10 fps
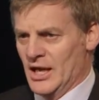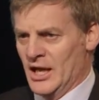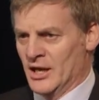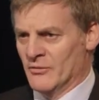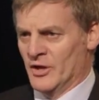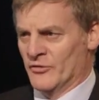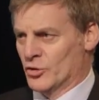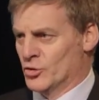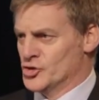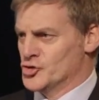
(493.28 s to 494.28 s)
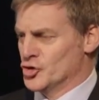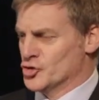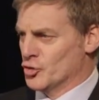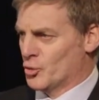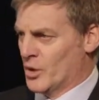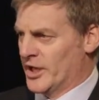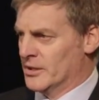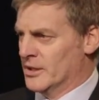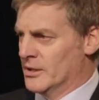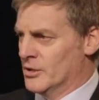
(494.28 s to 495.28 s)
and then the Christchurch
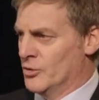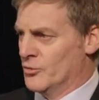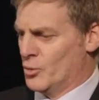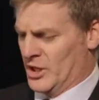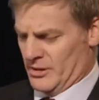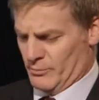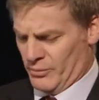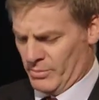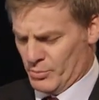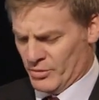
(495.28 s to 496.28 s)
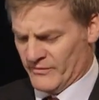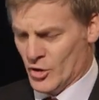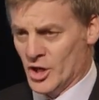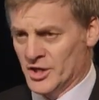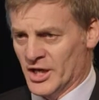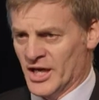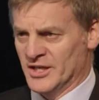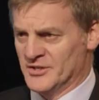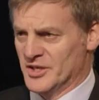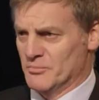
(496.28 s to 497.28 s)
earthquake providing a
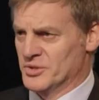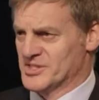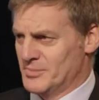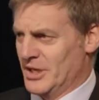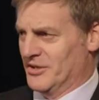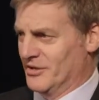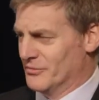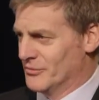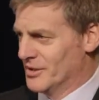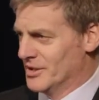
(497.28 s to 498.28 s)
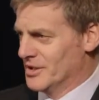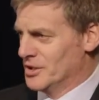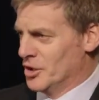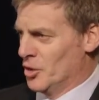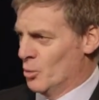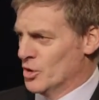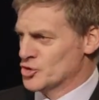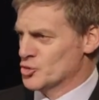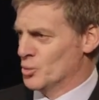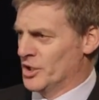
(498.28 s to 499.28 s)
deep perspective in
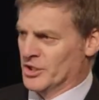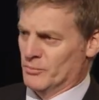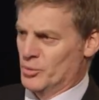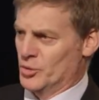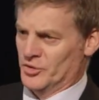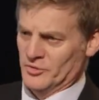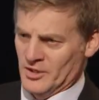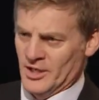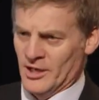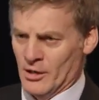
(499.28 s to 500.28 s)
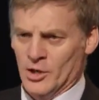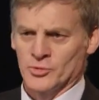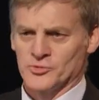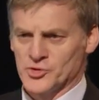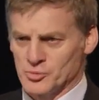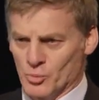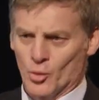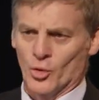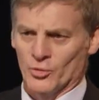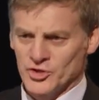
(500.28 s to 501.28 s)
which we can put our own
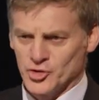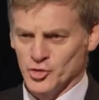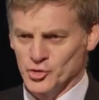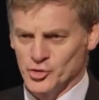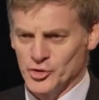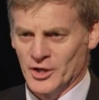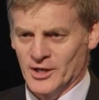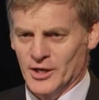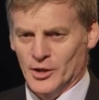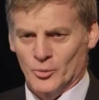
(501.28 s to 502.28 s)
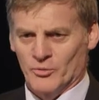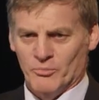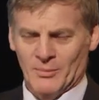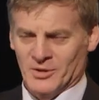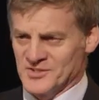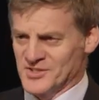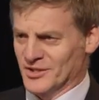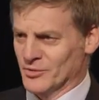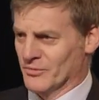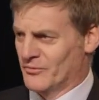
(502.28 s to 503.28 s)
smaller issues with public
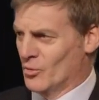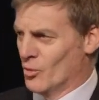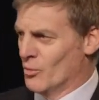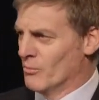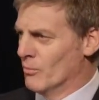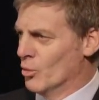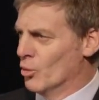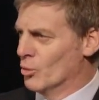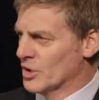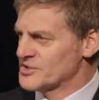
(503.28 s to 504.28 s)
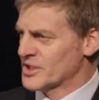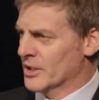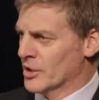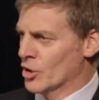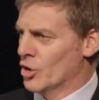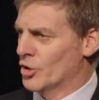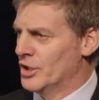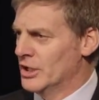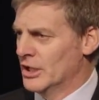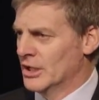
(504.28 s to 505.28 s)
sector reform or what's going on
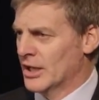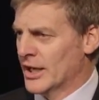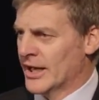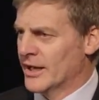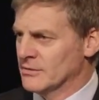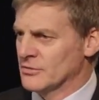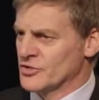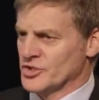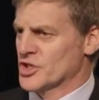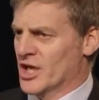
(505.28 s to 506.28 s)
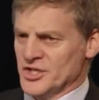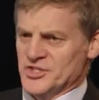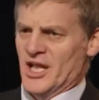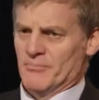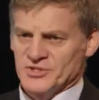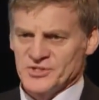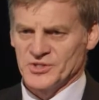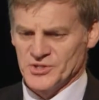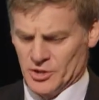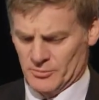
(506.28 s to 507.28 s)
to change our
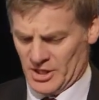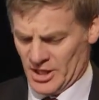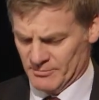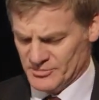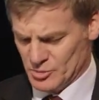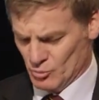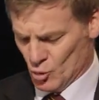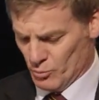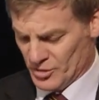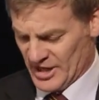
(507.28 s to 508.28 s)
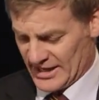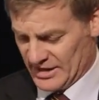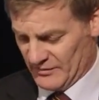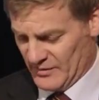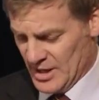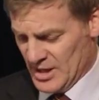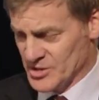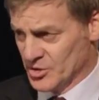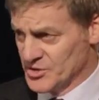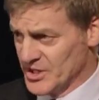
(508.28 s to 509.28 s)
business so it becomes more productive.
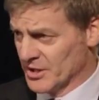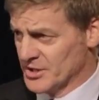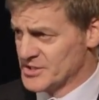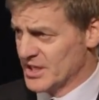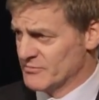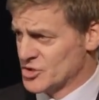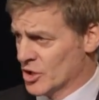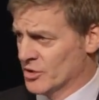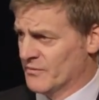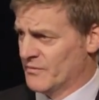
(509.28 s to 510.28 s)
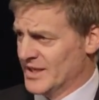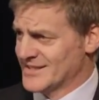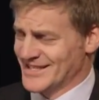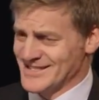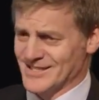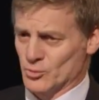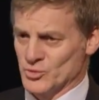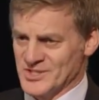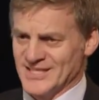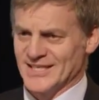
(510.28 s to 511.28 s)
So New Zealanders have shown fantastic
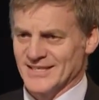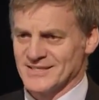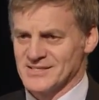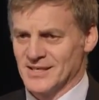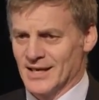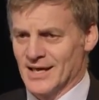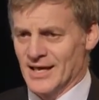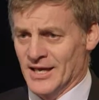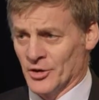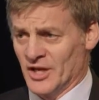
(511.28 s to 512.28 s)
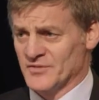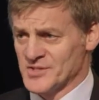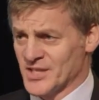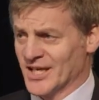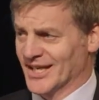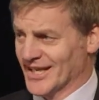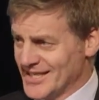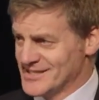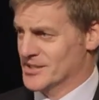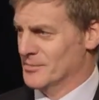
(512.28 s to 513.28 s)
resilience, and I have to say
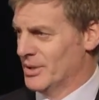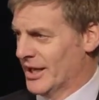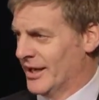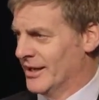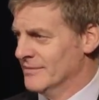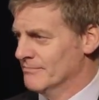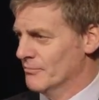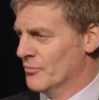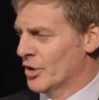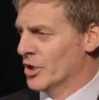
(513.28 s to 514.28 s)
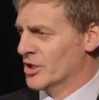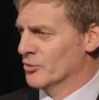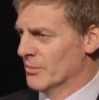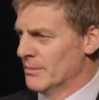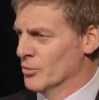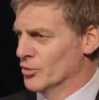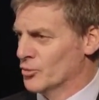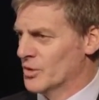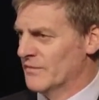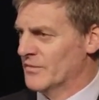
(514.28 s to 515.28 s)
less complaining than I can remember in
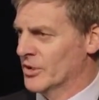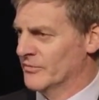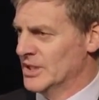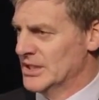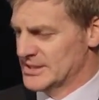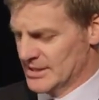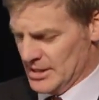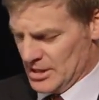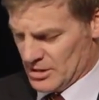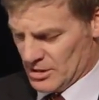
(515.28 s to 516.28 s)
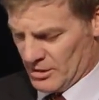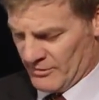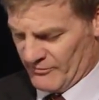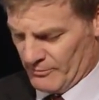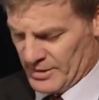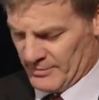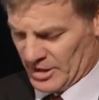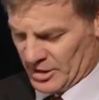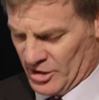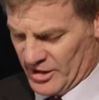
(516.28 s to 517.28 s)
25 years of
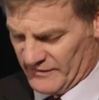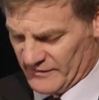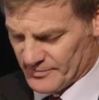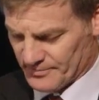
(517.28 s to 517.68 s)
public life.